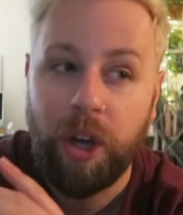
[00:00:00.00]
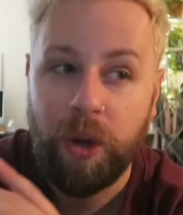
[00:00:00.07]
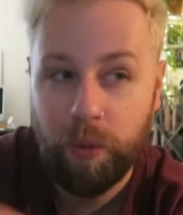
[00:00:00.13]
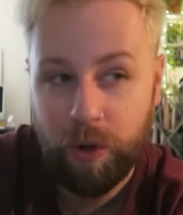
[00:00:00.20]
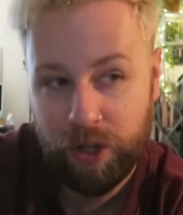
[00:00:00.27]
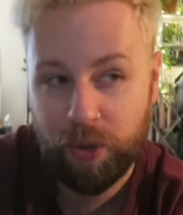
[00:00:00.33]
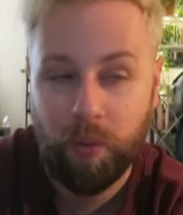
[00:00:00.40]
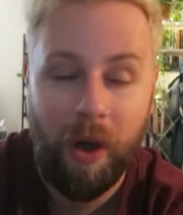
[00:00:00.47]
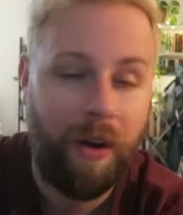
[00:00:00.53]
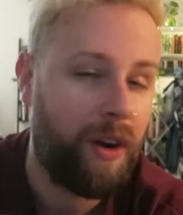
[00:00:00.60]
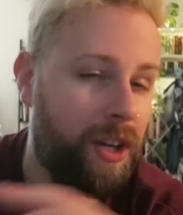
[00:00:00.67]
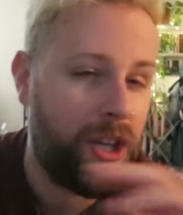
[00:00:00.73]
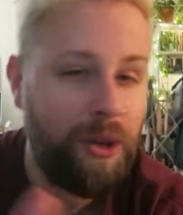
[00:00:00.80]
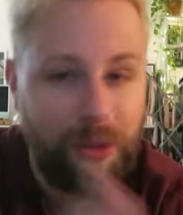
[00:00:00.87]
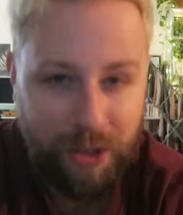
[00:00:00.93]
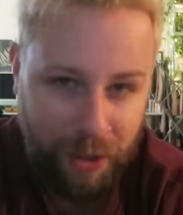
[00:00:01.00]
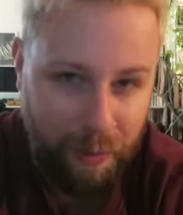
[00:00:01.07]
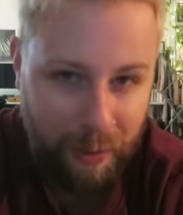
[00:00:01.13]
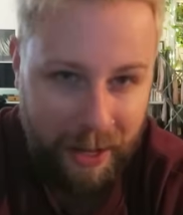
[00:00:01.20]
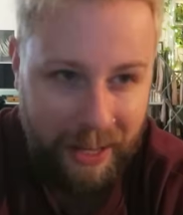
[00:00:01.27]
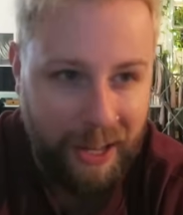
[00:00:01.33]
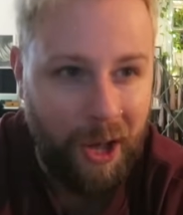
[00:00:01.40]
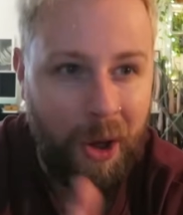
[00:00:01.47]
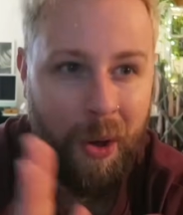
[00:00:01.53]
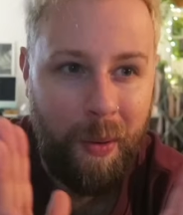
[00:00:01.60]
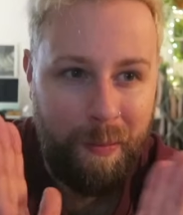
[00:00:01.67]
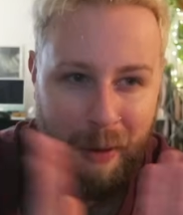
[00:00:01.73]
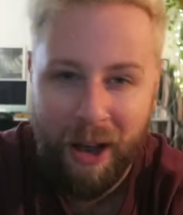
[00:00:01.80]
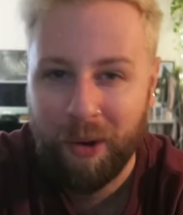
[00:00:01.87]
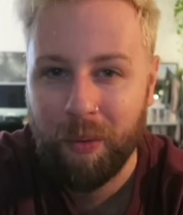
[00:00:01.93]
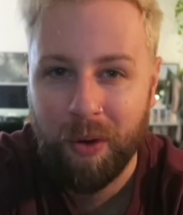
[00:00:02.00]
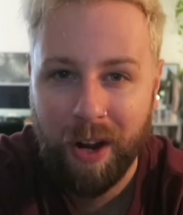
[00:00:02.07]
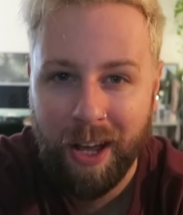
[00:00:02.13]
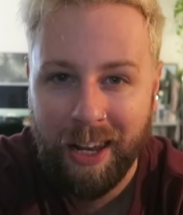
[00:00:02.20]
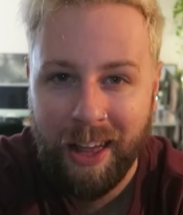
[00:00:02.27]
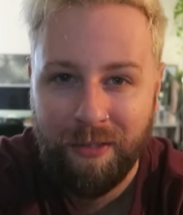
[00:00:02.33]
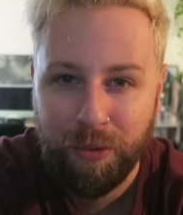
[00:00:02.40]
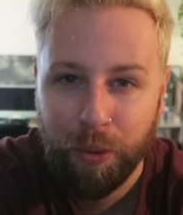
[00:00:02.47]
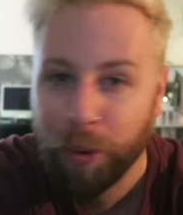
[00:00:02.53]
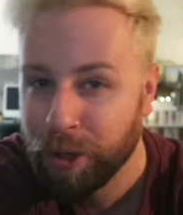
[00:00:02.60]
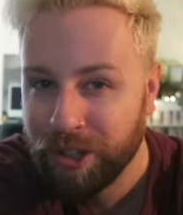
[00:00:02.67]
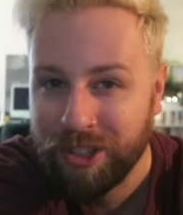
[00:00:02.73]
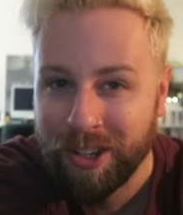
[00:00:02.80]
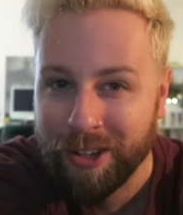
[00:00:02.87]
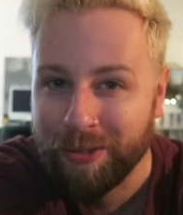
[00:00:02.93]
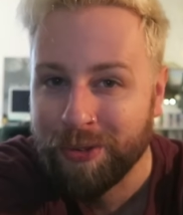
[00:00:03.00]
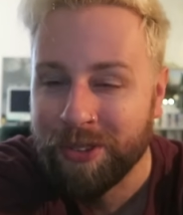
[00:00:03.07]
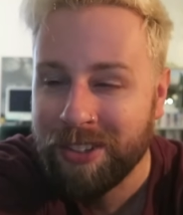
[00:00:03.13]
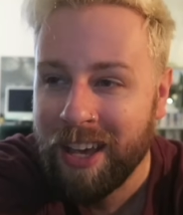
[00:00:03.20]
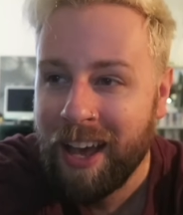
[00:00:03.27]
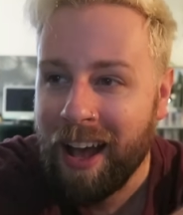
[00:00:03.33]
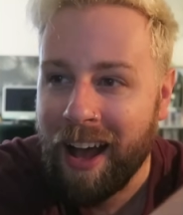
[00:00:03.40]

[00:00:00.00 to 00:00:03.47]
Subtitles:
which is where I used to be back when I left Waterstones.